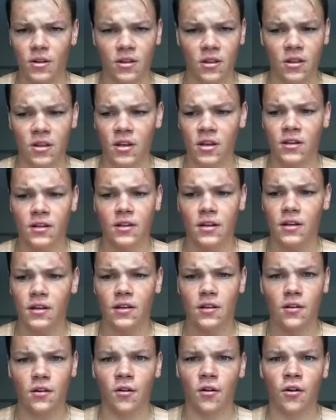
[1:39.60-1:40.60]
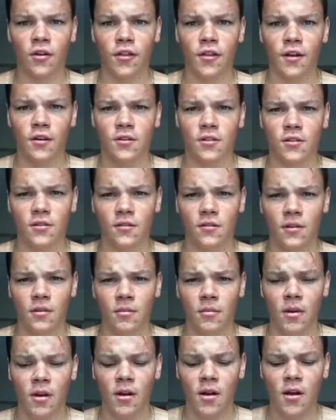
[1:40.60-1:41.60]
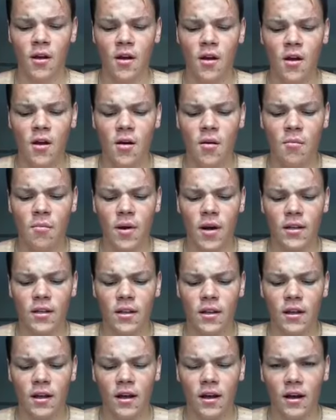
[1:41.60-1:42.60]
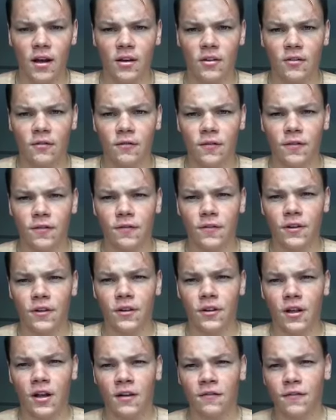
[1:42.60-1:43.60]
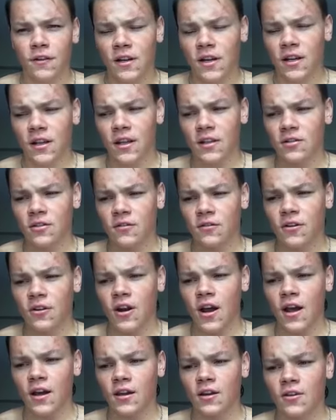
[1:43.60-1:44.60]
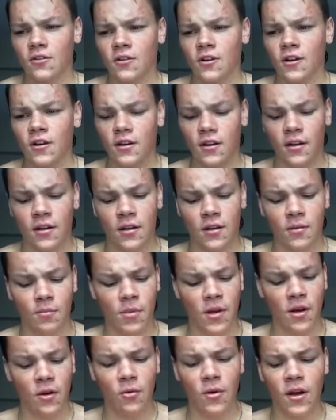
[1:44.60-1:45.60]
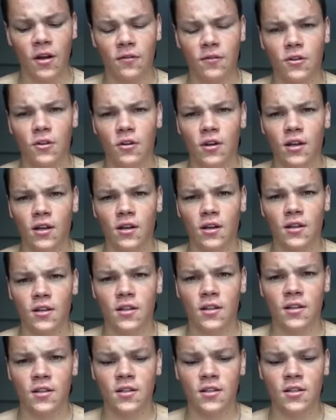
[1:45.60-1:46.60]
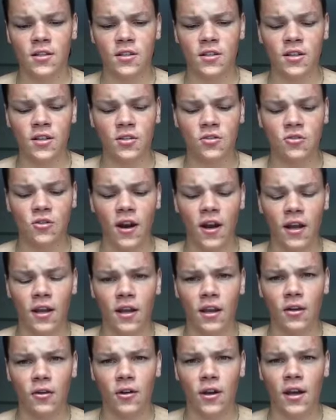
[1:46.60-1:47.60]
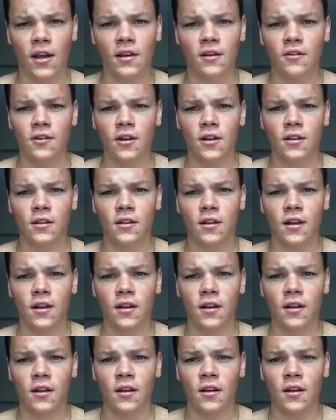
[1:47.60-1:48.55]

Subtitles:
the internet. There are thousands of them, but I feel like that's not very accurate. A better way of doing it is just tracking your calorie intake